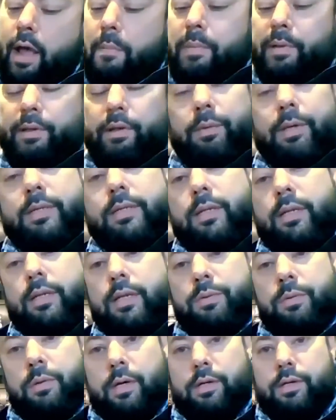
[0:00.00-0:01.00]
But the reason
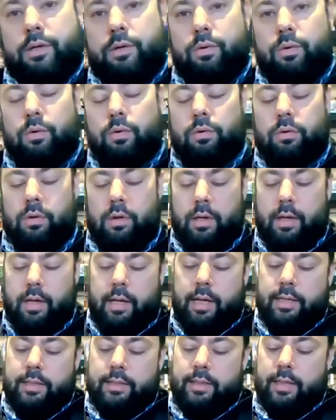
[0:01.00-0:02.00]
this one is cool
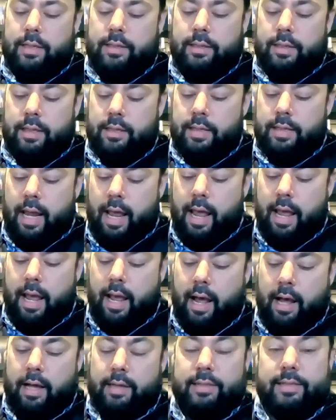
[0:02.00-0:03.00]
is this is
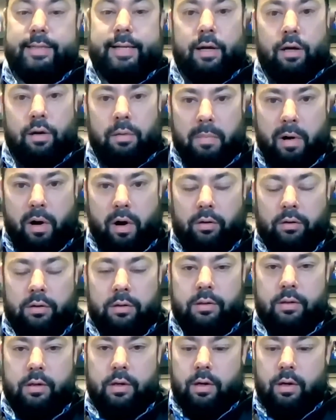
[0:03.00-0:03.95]
a single malt